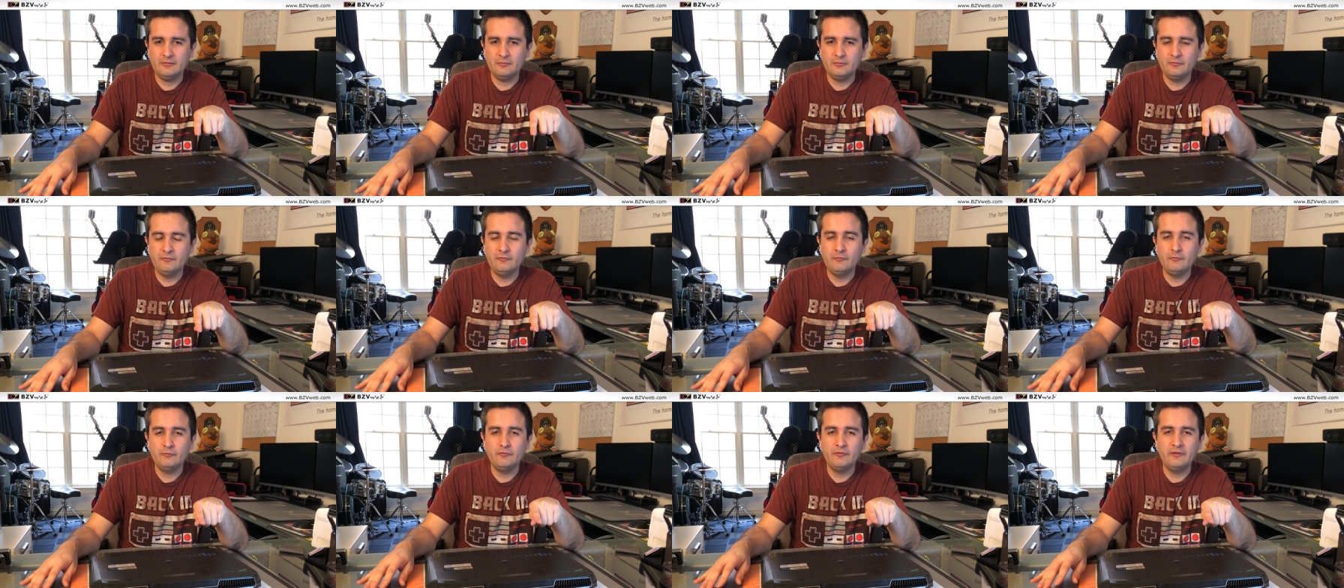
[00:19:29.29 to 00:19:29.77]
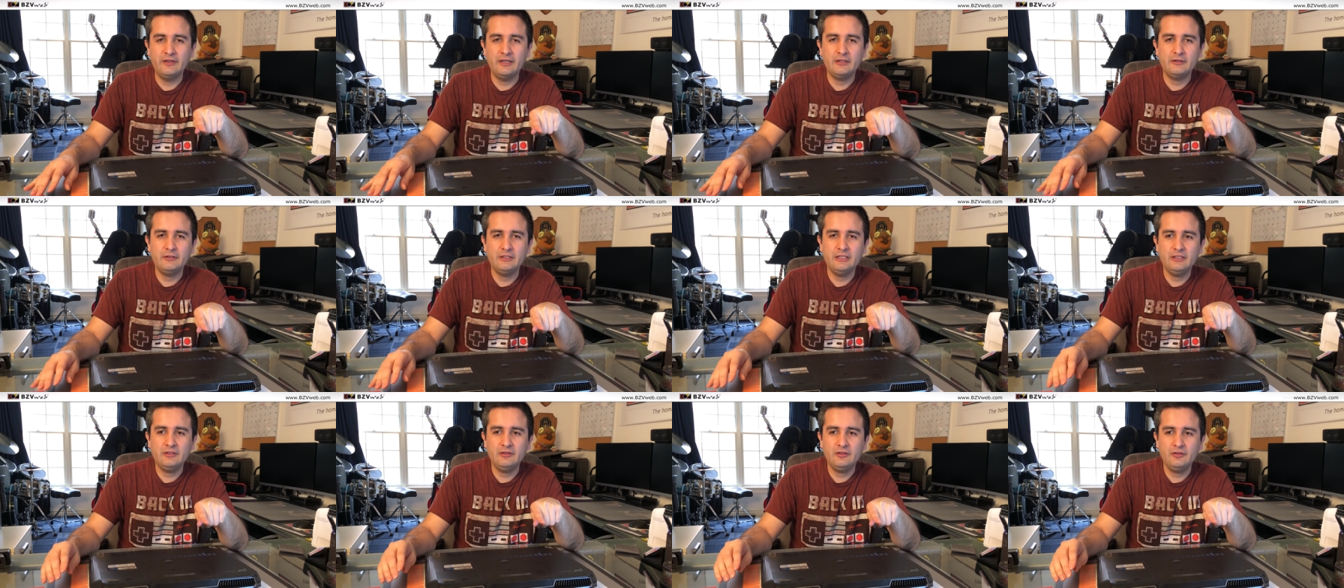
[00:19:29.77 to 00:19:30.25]

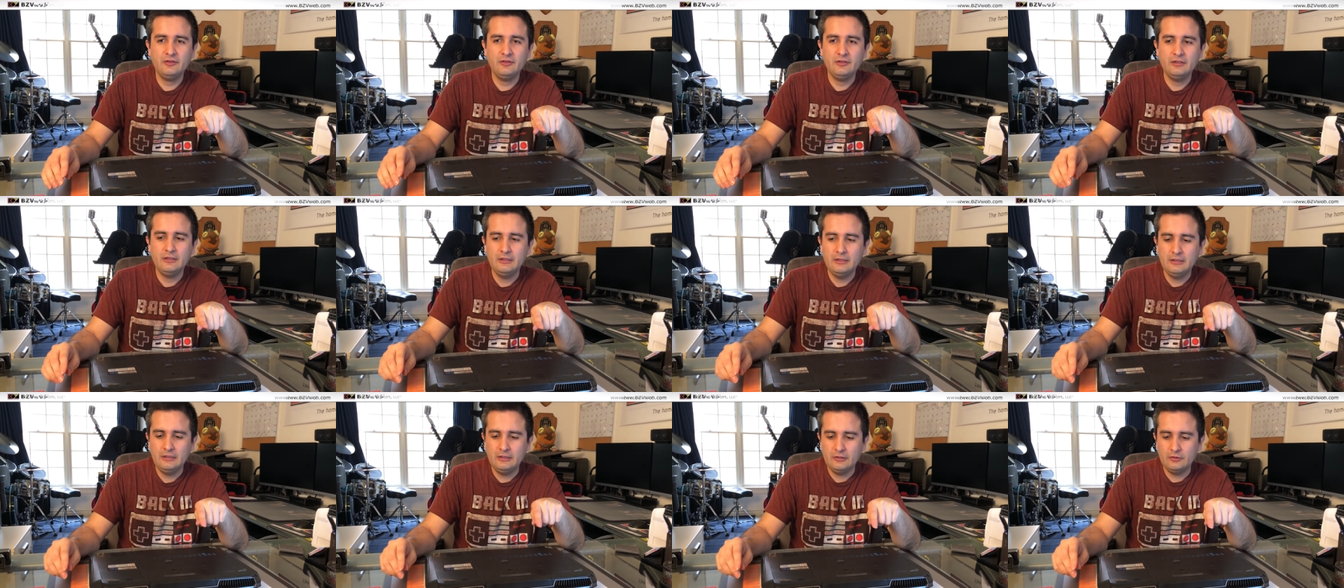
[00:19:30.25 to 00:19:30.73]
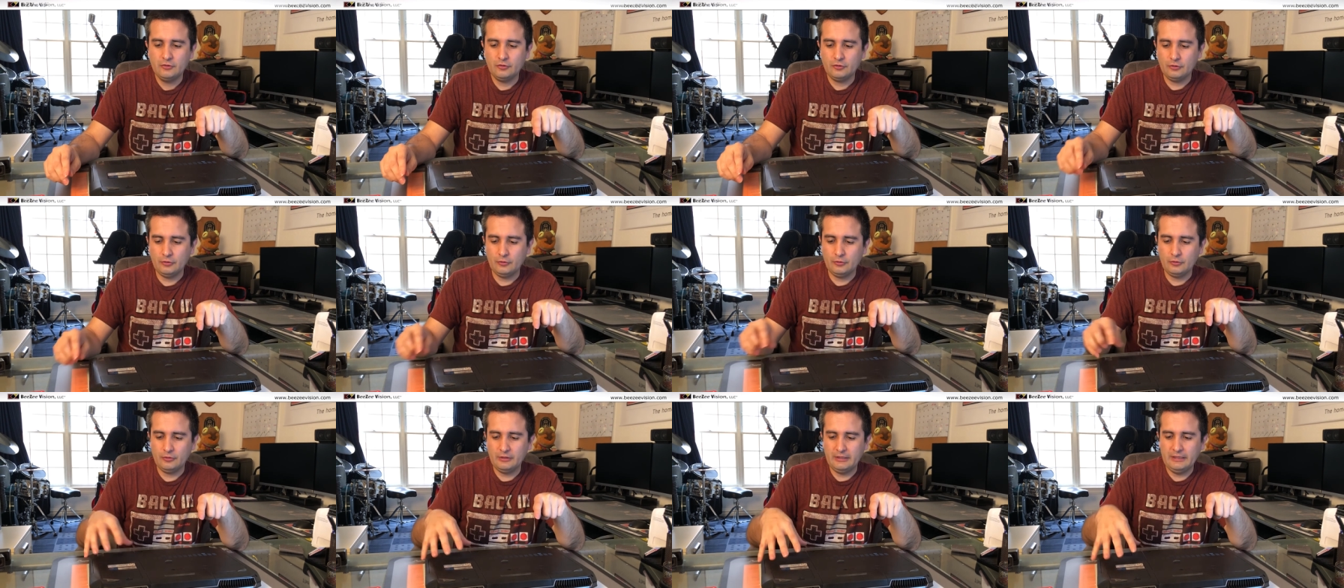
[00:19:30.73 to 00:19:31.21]
variants,
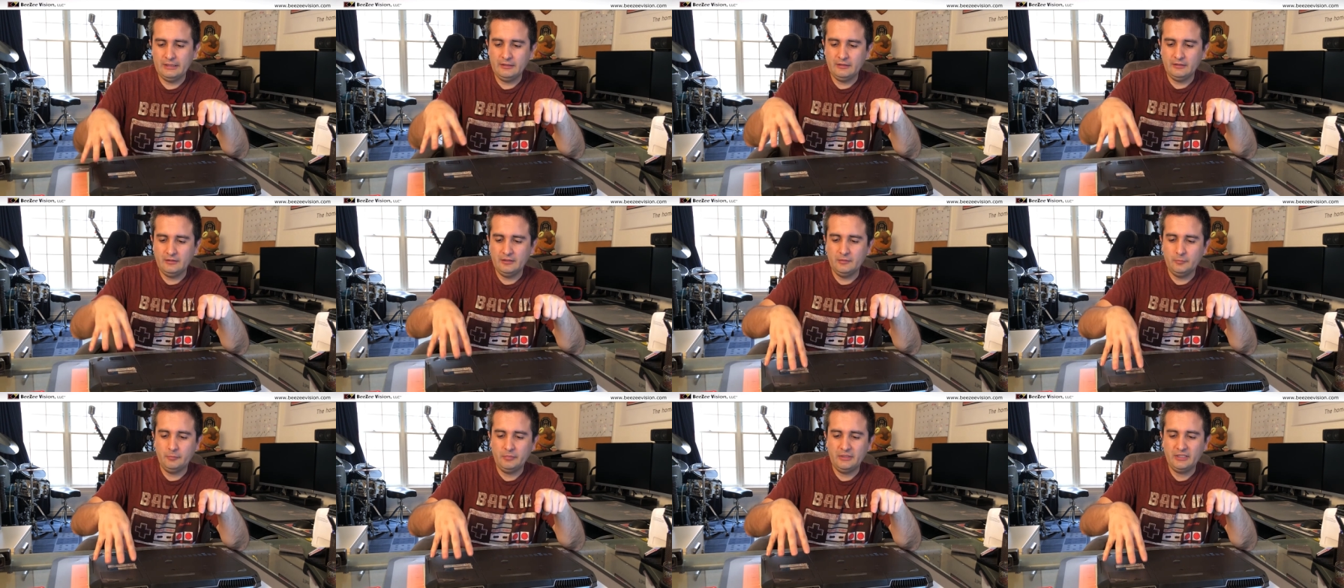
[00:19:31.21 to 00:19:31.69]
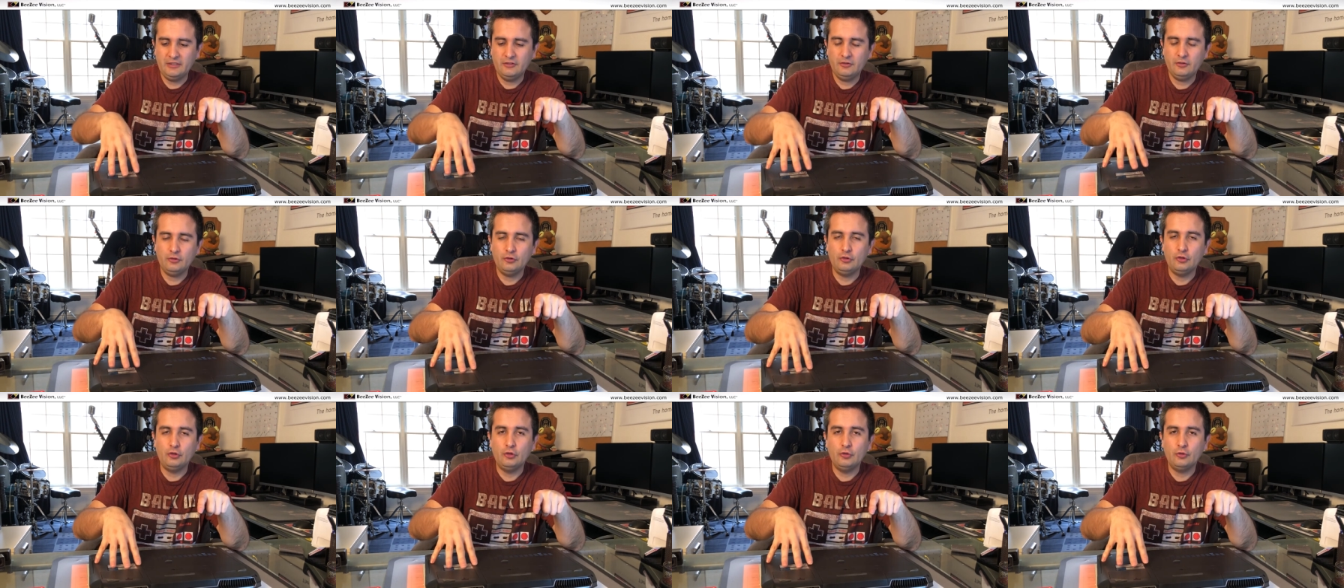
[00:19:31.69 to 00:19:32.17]
so it'll depend
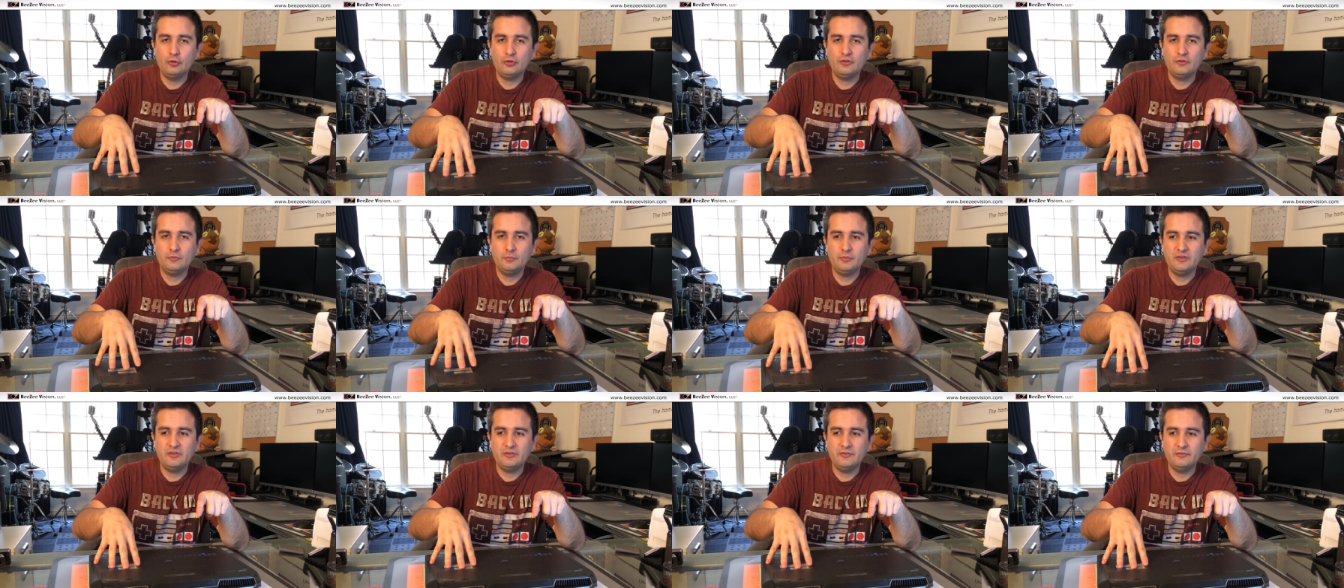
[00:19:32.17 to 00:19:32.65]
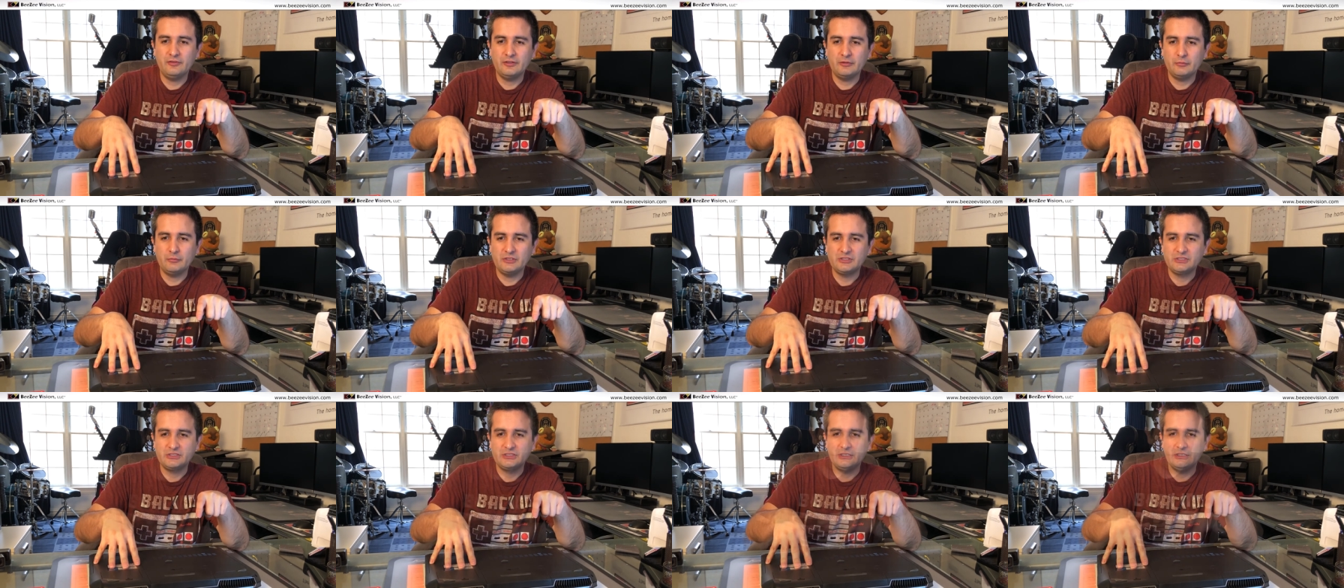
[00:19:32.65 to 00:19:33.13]
on your specific
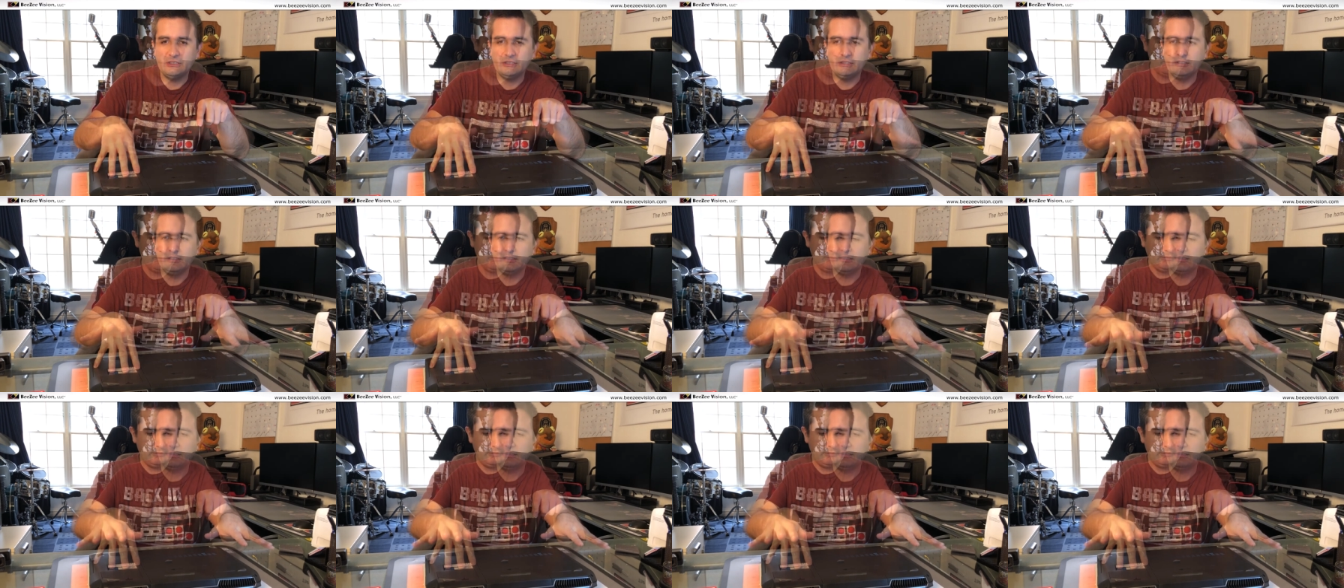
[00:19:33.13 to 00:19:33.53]
machine.